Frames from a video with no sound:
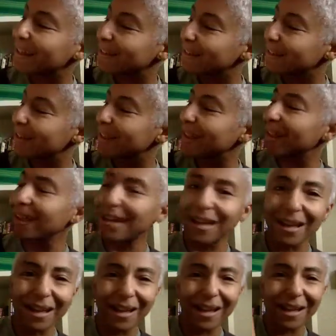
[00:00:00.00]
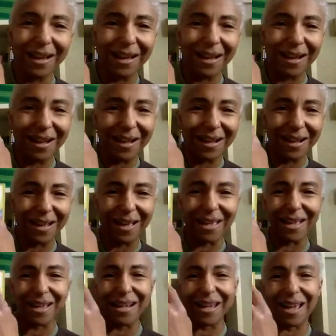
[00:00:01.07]
You see, I
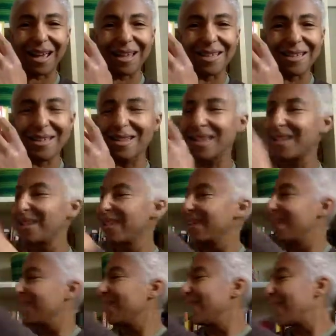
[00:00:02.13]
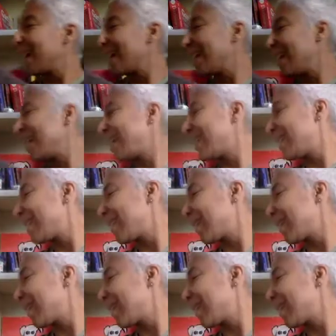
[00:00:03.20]
can guess who that is.